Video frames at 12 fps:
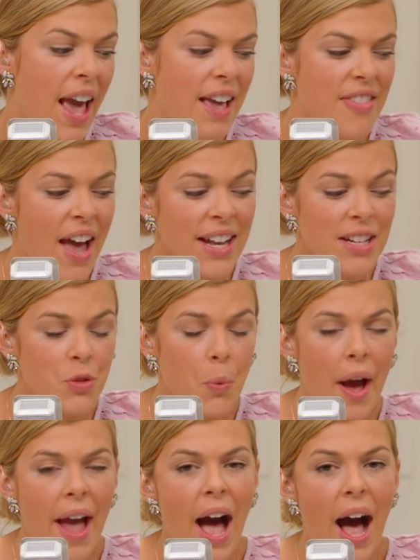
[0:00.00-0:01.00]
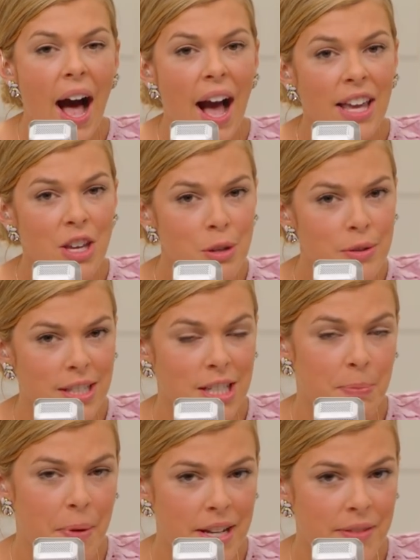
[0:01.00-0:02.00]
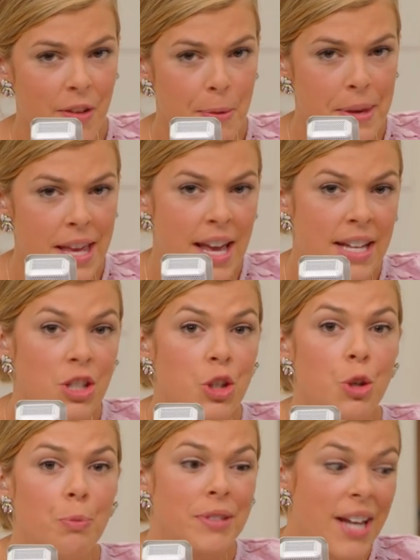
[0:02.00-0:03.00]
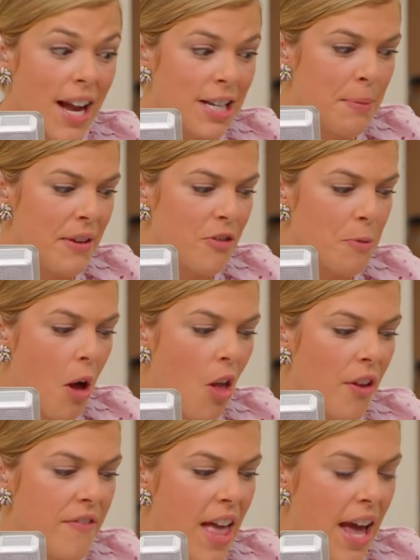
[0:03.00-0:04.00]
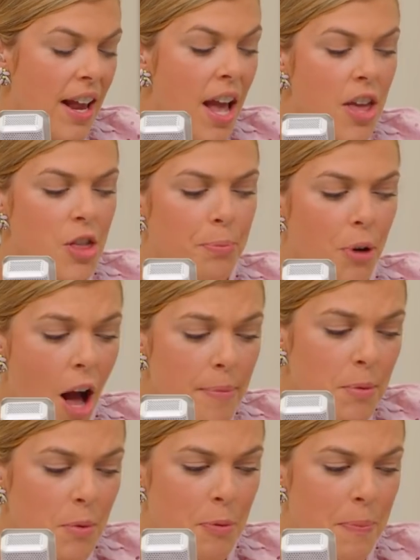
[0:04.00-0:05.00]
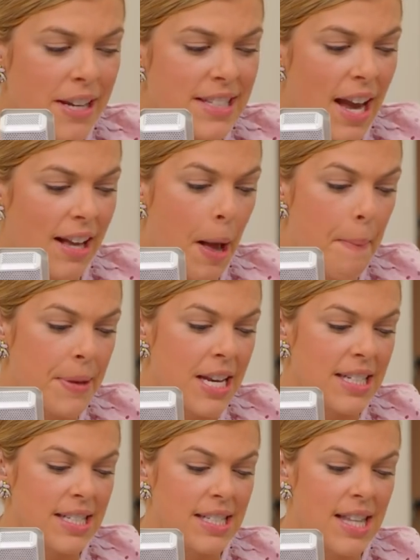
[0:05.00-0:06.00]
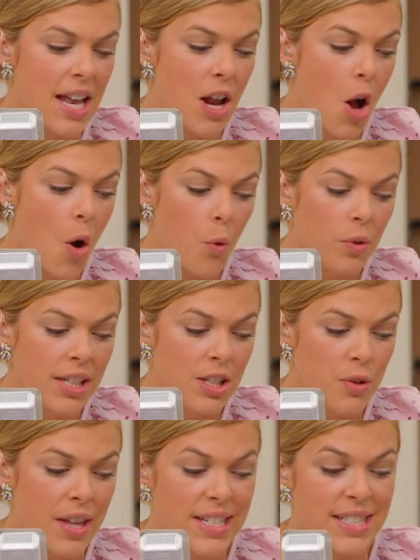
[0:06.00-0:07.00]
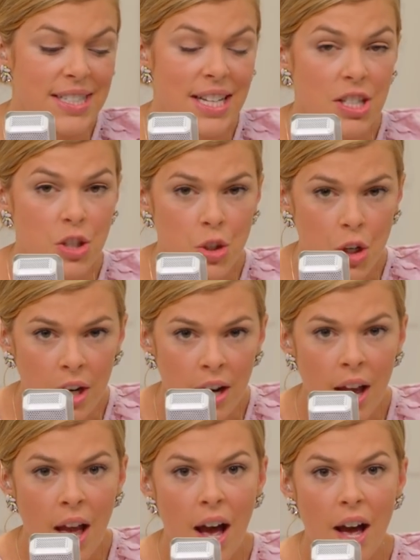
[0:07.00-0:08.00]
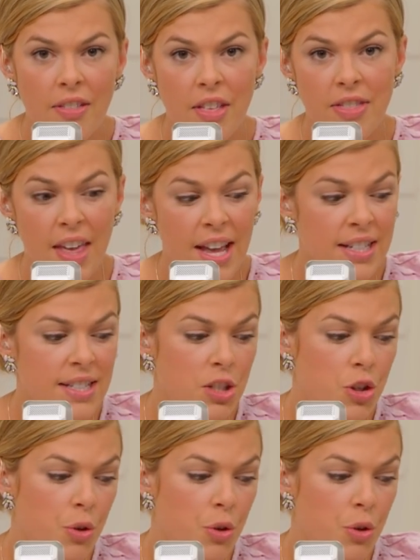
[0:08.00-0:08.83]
And that is why I use ExpressVPN to protect me from all of that. The problem with big tech companies is that not only do they censor uh, the things that